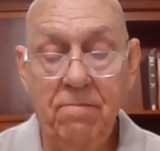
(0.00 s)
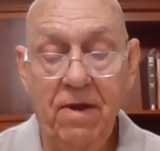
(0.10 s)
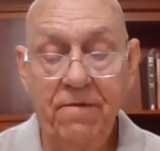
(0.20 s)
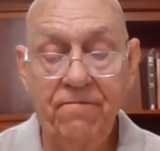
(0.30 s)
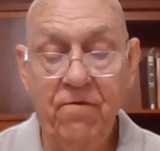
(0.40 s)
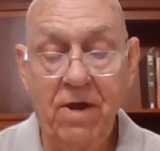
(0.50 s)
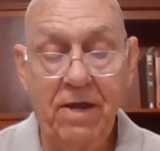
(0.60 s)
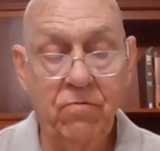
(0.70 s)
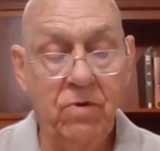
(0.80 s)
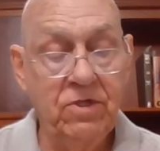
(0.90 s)
by
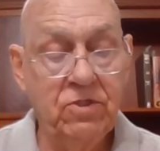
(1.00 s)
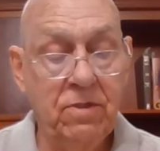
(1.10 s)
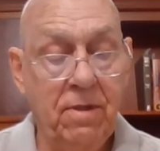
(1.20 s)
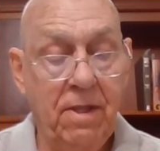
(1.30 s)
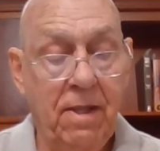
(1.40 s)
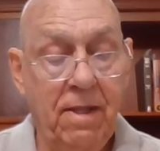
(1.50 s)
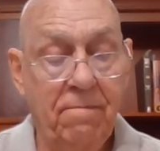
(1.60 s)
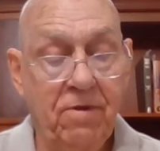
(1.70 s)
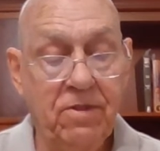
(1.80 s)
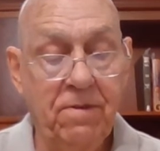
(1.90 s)
flatteries,
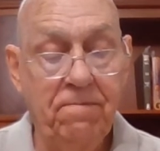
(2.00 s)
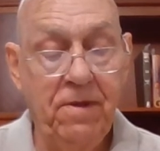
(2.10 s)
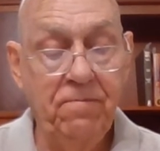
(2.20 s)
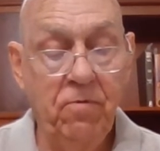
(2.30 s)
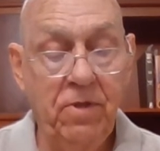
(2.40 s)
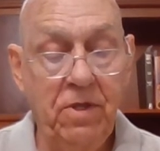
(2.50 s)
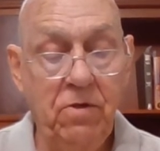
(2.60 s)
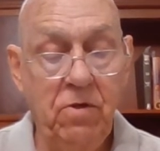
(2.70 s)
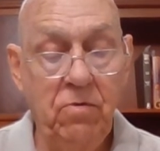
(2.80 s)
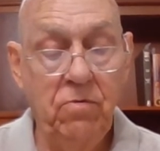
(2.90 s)
but the people
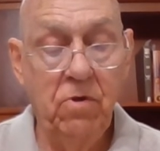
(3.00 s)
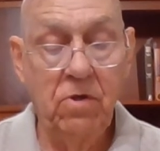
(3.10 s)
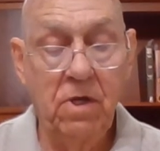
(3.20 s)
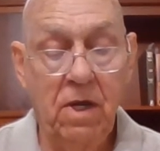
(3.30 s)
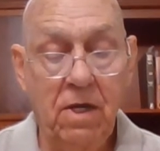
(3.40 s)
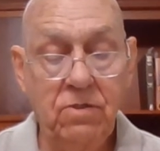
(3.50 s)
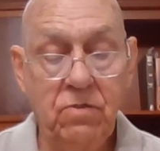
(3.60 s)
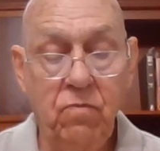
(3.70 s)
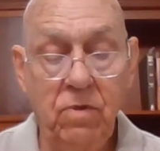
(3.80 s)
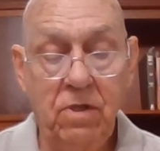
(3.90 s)
that do their God
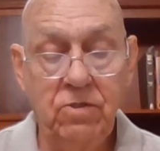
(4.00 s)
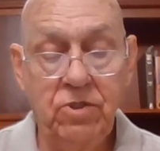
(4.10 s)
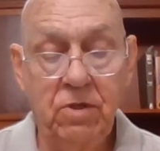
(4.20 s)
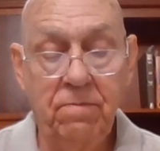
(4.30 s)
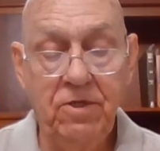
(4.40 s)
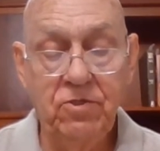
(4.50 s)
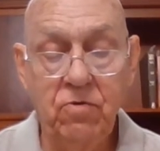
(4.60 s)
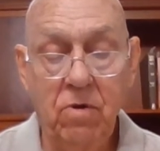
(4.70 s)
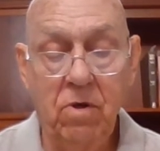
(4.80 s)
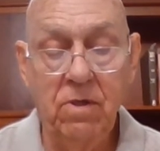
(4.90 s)
shall be
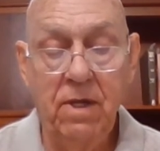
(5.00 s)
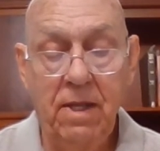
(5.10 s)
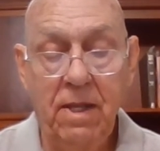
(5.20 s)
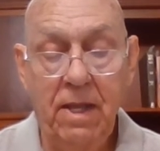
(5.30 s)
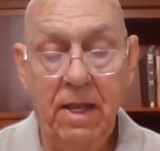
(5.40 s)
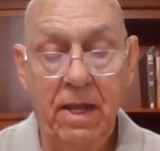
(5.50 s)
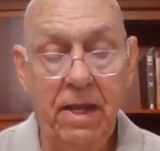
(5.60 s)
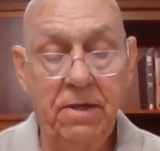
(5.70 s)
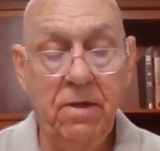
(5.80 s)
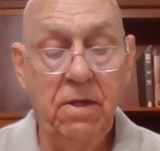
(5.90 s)
strong,
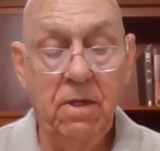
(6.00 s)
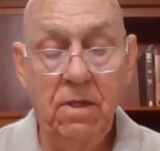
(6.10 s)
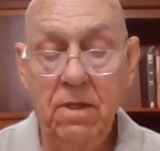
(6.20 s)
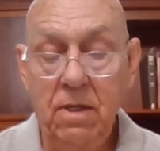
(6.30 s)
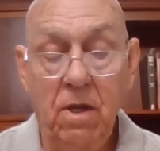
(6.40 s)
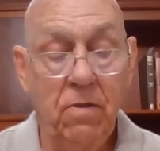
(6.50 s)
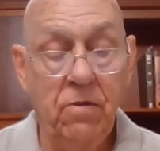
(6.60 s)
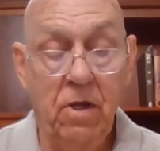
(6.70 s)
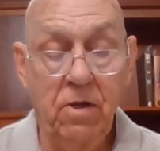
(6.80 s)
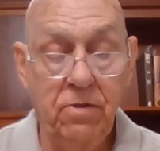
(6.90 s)
and
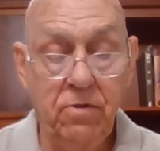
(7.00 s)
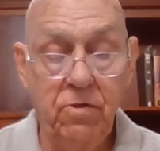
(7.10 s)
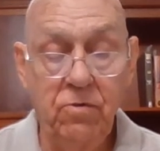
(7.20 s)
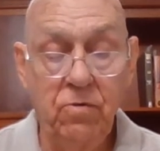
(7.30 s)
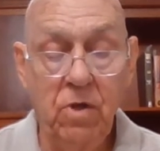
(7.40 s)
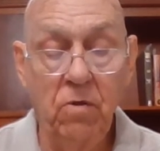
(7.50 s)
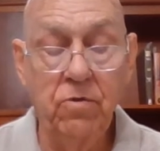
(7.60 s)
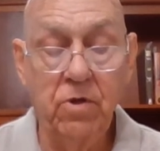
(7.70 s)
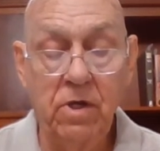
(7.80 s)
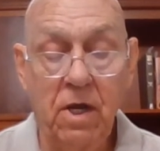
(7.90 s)
that do know
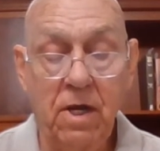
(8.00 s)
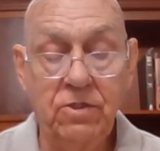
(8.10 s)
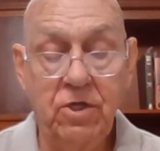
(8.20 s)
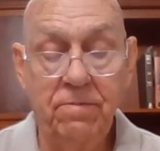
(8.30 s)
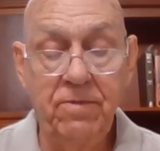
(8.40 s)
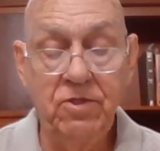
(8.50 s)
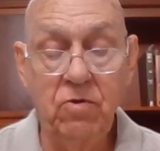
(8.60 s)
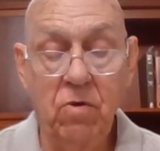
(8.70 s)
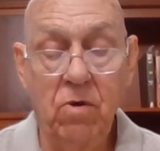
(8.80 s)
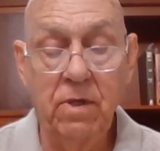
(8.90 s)
their God shall be
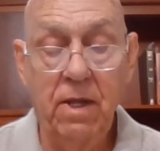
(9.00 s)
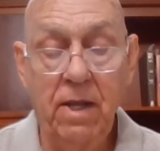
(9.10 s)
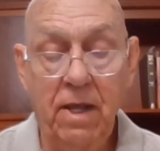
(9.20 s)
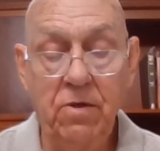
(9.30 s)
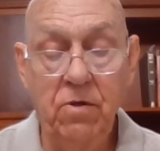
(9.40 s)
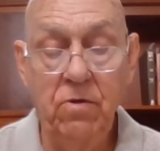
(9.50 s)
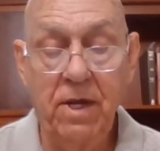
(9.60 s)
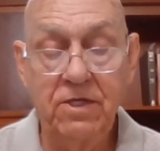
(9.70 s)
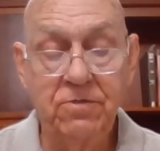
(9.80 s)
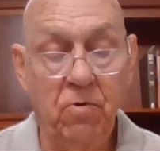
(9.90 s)
strong and do
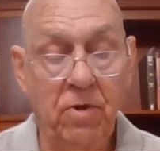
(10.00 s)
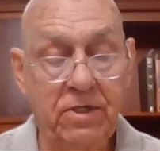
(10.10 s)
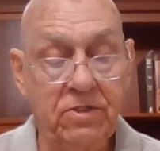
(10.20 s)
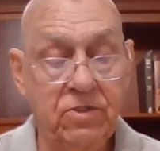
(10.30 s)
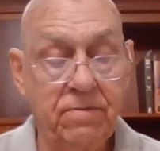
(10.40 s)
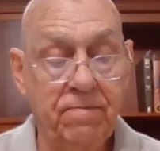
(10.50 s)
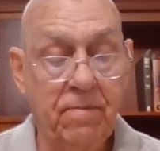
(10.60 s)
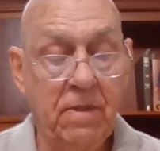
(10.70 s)
exploits.